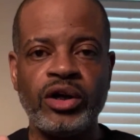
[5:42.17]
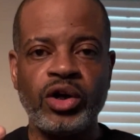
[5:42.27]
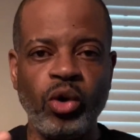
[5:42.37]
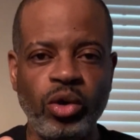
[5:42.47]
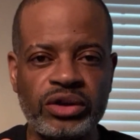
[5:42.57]

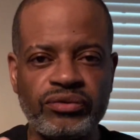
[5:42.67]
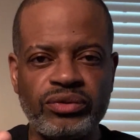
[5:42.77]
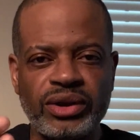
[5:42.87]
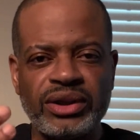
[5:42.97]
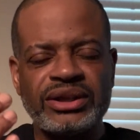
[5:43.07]
calls
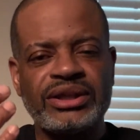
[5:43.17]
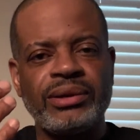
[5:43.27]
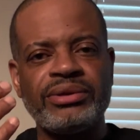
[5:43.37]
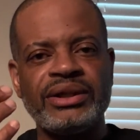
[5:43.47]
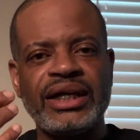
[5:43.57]
for
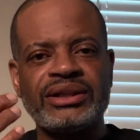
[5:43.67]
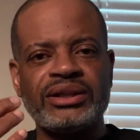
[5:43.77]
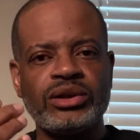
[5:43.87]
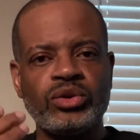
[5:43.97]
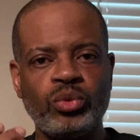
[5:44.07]
something that's a
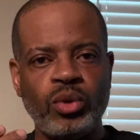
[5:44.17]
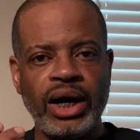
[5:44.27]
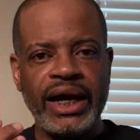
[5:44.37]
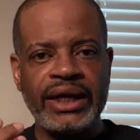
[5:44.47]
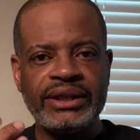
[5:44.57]
little
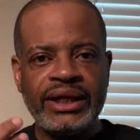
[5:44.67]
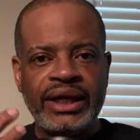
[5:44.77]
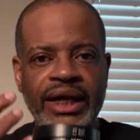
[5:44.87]
wide,